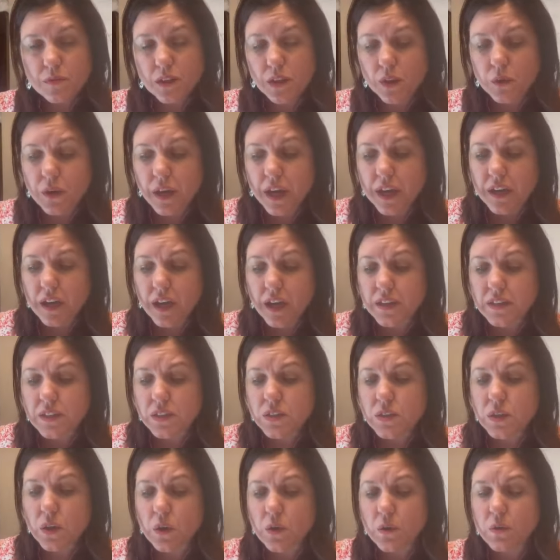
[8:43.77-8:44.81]
Okay, guys,
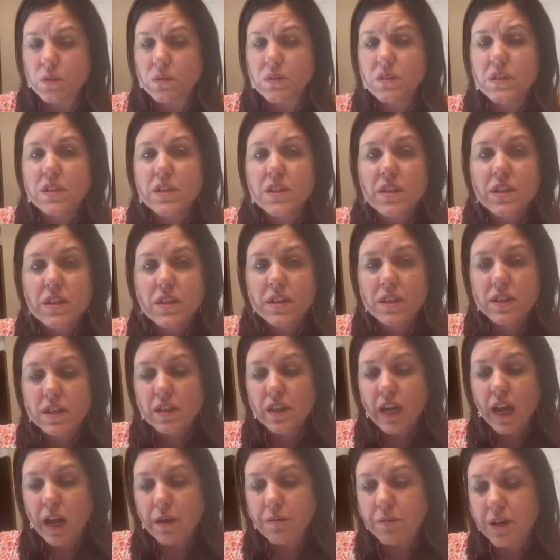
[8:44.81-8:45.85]
so
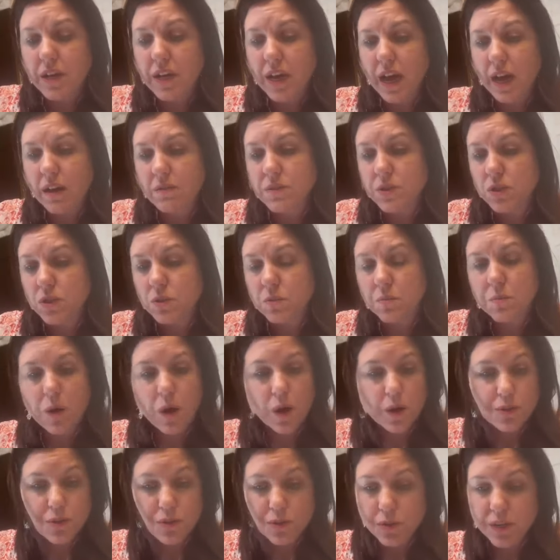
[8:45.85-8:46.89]
I'm going to have to do
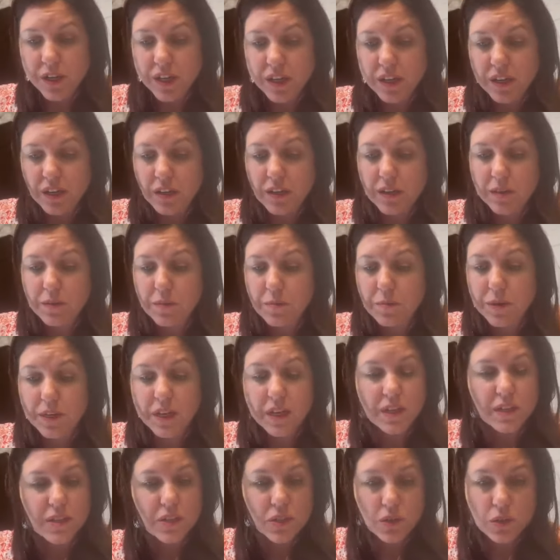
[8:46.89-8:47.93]
part three
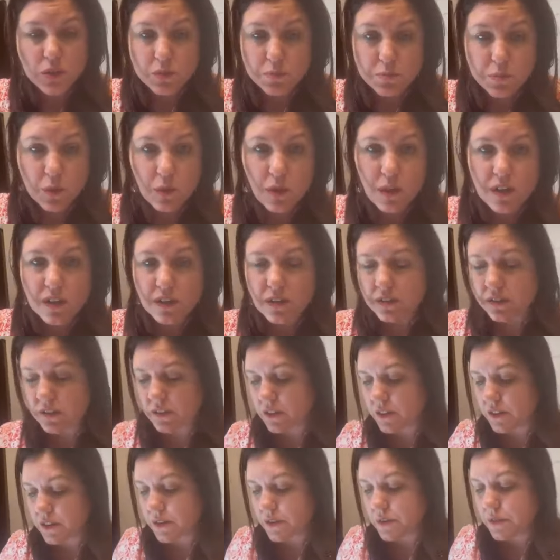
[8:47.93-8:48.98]
because there's more.
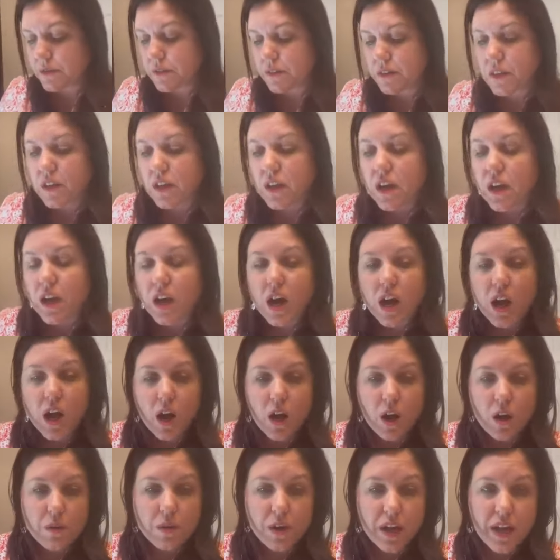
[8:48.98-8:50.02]

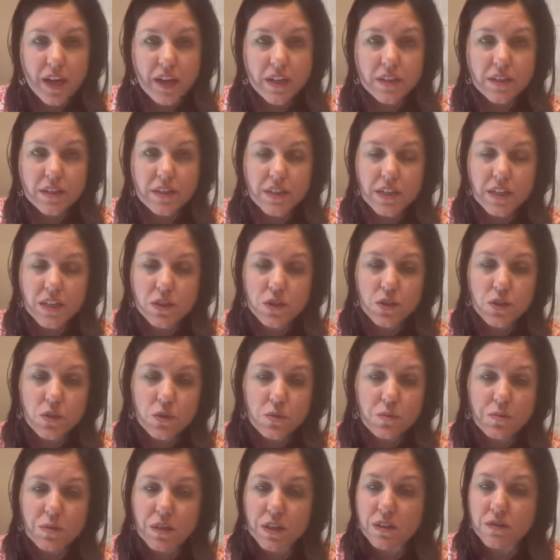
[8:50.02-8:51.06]
All right, stay
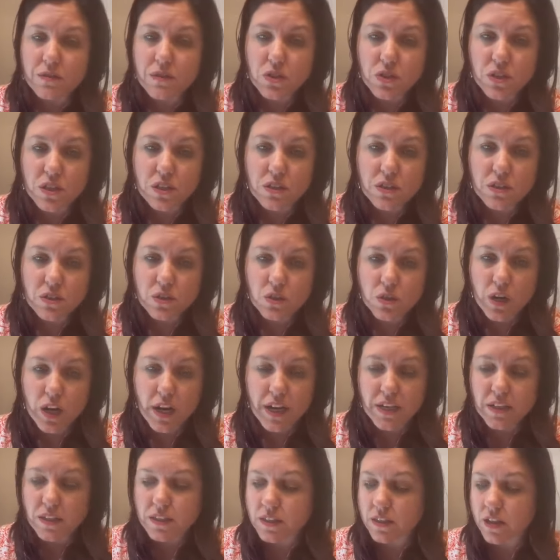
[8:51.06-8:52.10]
tuned. Believe in Jesus
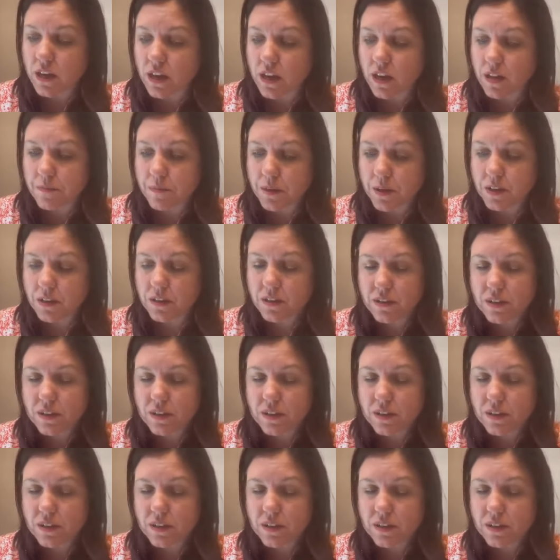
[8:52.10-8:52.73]
Christ. Um,